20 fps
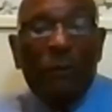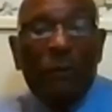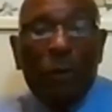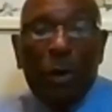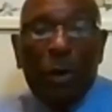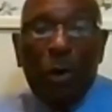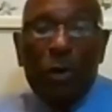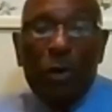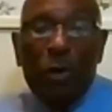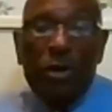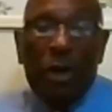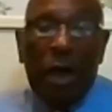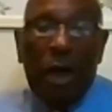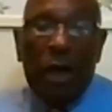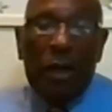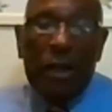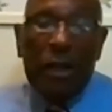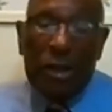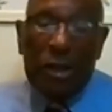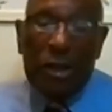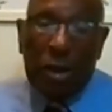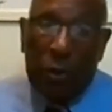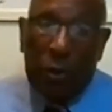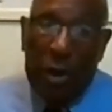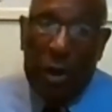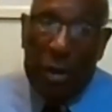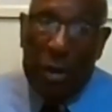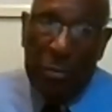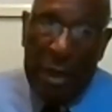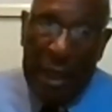even though John is a
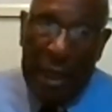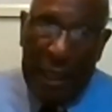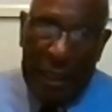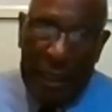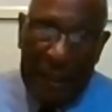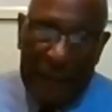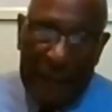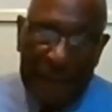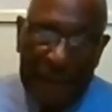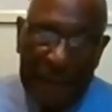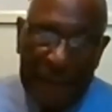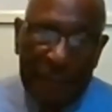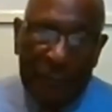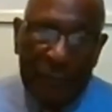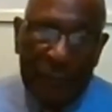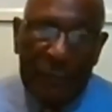great man,